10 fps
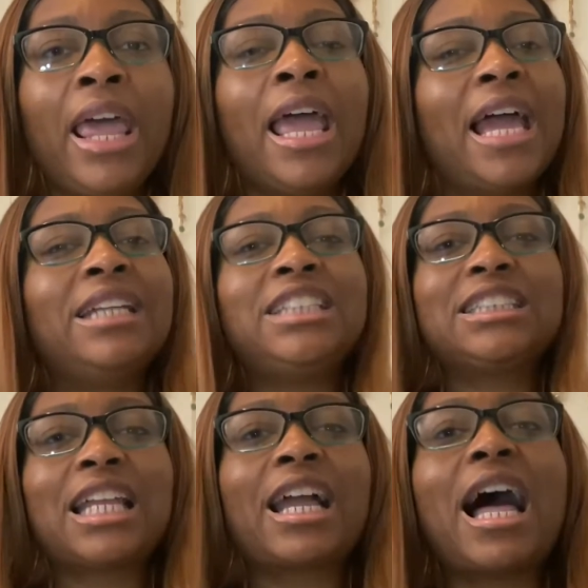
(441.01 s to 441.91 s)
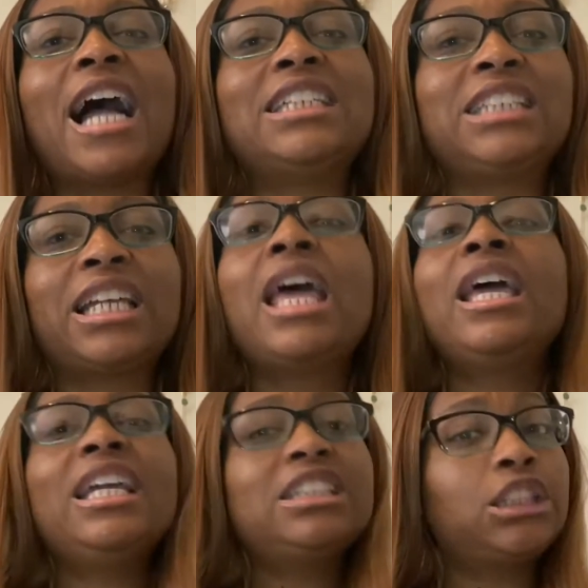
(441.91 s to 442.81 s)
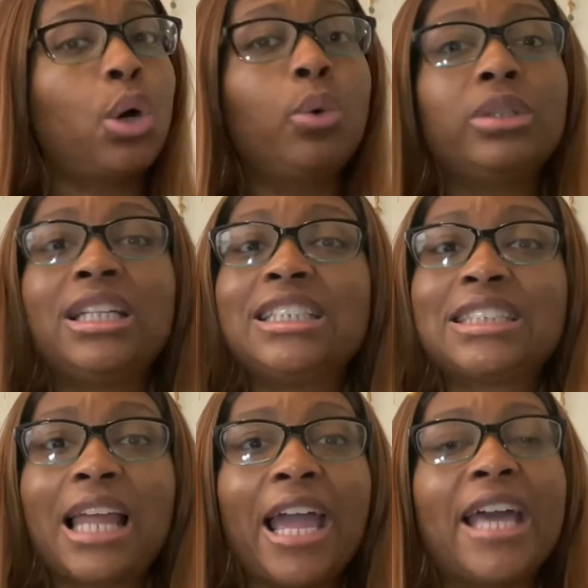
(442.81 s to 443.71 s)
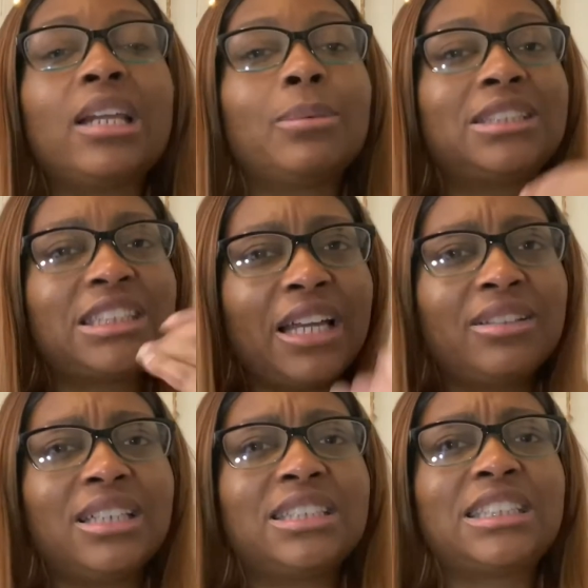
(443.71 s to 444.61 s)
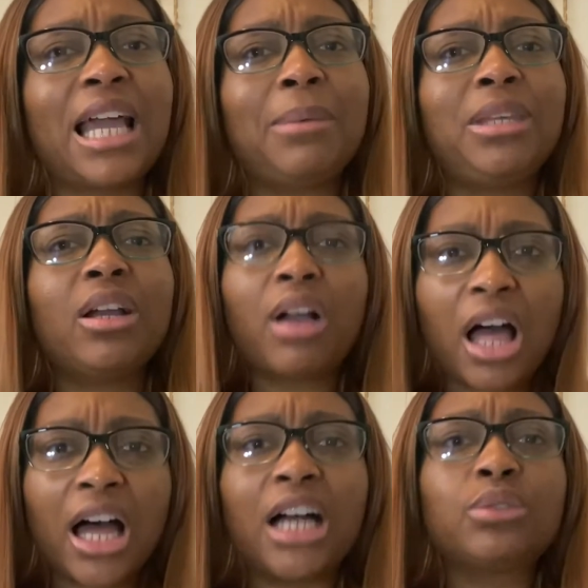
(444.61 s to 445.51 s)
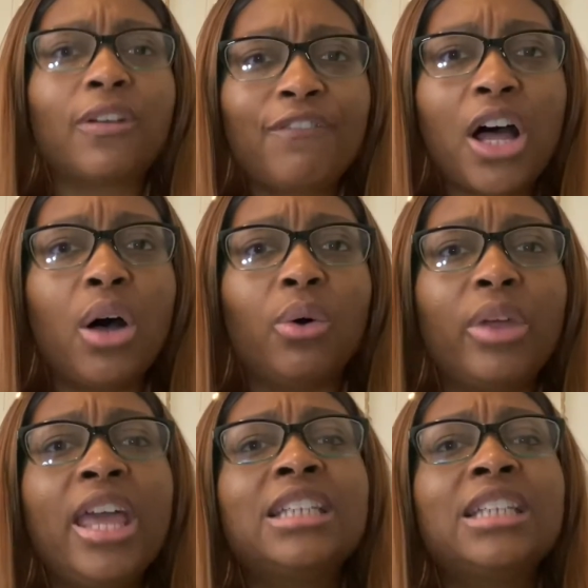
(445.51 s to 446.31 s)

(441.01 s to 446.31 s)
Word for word: And just like Isaac, he sold in his land and received in the same year a hundredfold.